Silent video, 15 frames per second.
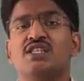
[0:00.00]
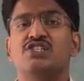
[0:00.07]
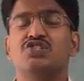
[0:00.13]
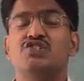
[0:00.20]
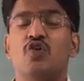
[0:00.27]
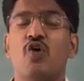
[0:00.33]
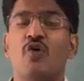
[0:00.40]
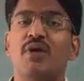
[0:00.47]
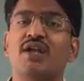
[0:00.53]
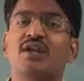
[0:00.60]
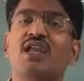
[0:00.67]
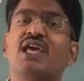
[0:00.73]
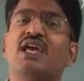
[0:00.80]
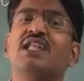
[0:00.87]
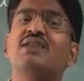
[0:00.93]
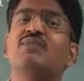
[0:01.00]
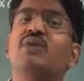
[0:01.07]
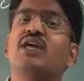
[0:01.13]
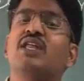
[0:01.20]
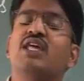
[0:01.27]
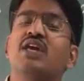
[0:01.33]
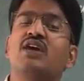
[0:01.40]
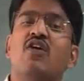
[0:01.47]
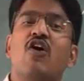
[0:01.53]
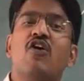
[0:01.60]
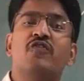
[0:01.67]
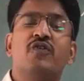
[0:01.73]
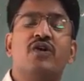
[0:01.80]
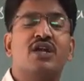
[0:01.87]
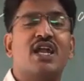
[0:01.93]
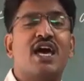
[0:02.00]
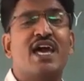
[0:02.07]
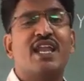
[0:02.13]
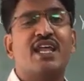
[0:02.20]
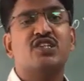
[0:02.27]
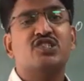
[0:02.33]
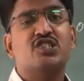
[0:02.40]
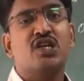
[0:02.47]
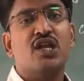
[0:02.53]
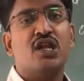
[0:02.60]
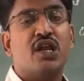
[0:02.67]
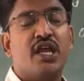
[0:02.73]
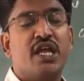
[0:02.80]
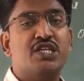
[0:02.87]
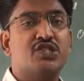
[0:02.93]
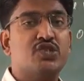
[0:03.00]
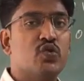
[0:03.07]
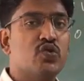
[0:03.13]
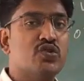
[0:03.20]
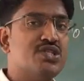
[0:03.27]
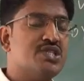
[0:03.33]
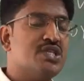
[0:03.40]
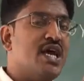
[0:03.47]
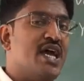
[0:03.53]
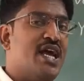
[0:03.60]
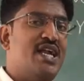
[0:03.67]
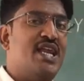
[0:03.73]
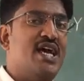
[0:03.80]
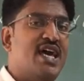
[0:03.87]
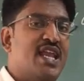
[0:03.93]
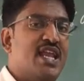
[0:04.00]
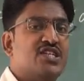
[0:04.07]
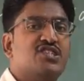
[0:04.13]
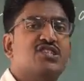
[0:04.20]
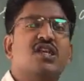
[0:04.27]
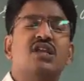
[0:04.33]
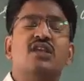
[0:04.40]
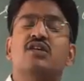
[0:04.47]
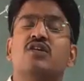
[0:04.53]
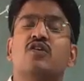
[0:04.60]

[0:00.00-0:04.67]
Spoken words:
geometrical meaning of direction ratios and direction